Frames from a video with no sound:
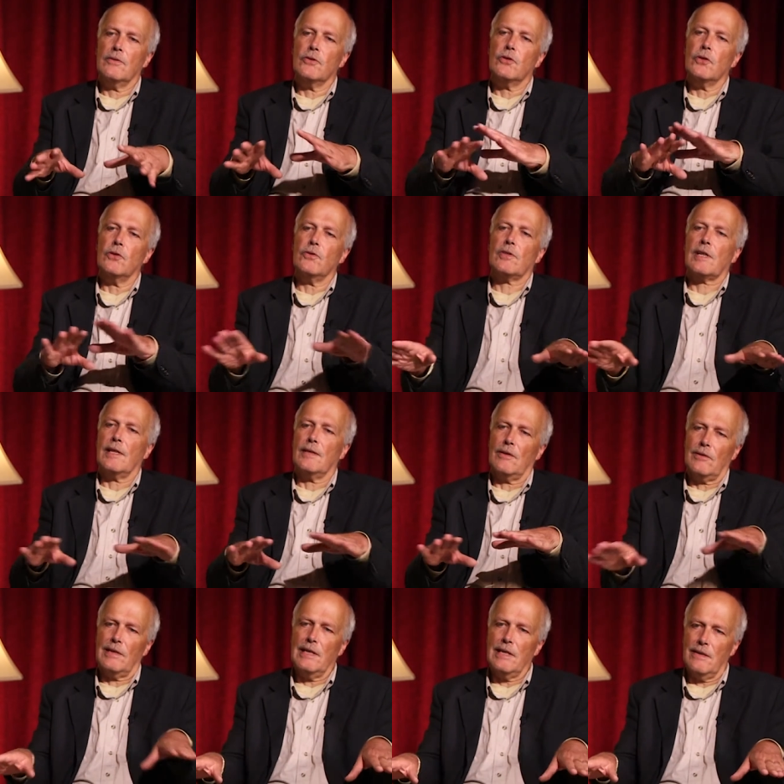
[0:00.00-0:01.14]
Jews
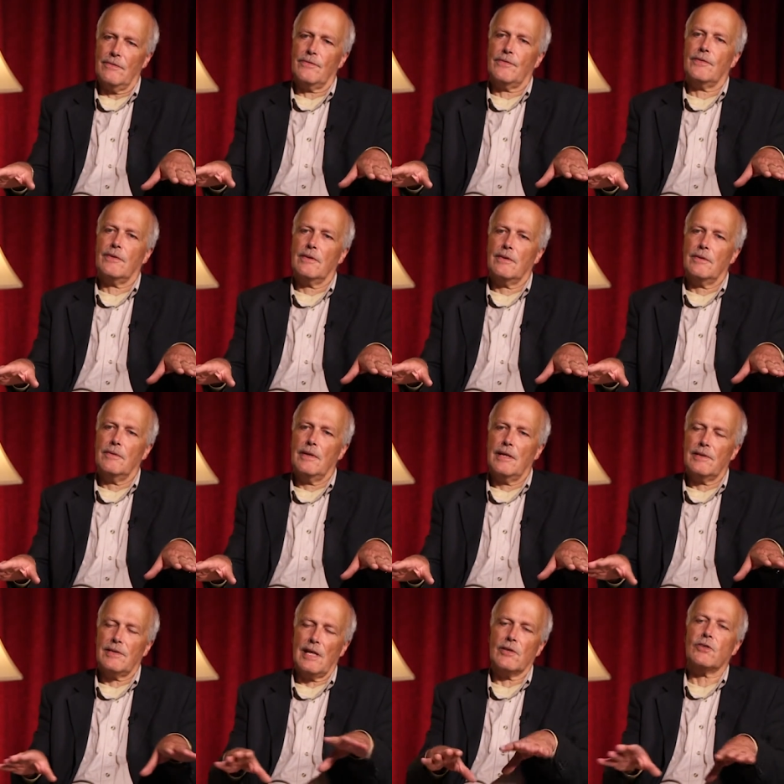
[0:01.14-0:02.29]
cannot live.
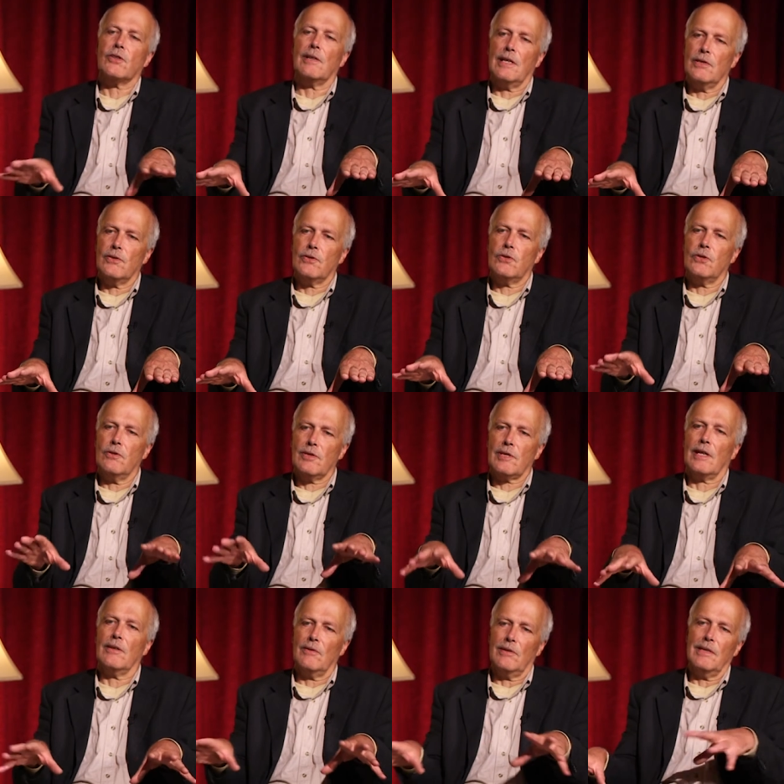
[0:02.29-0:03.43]
Essentially, Jews
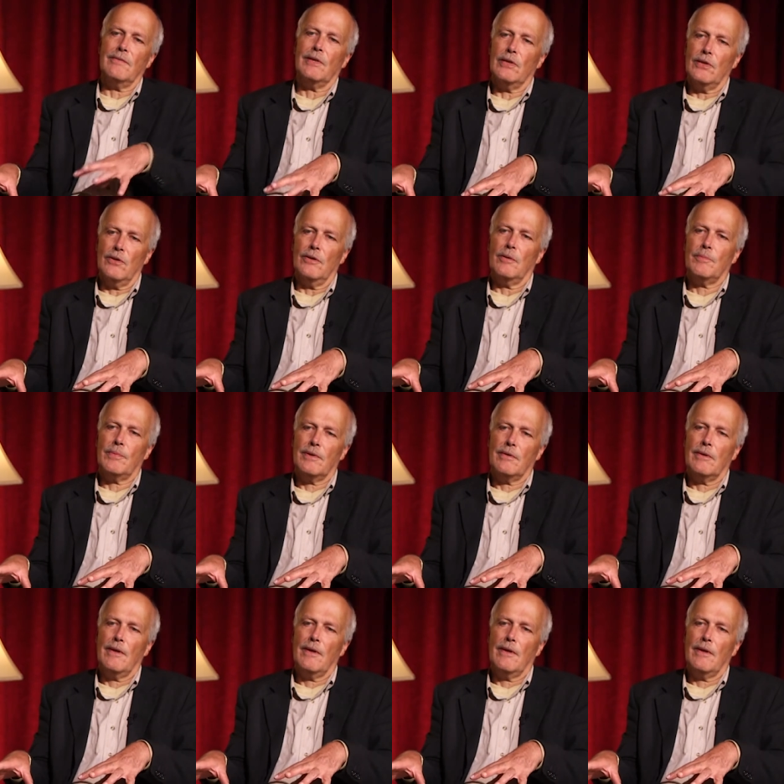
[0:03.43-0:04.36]
cannot live in Europe.